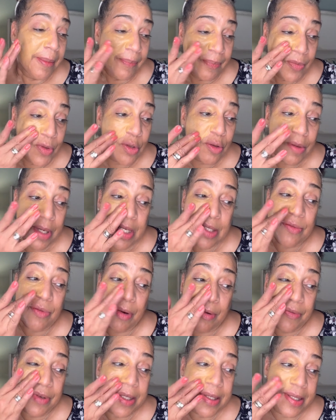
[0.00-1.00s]
Transfer
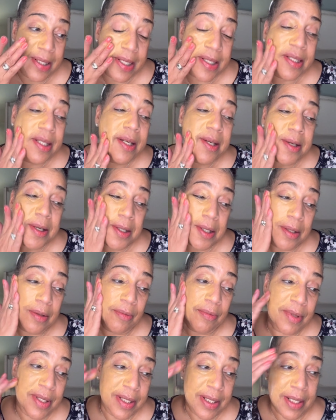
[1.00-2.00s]
resistant,
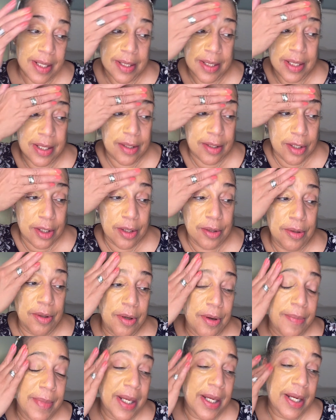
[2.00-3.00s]
resistant to
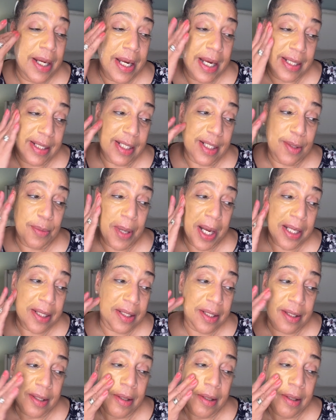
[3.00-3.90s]
humidity and sweat,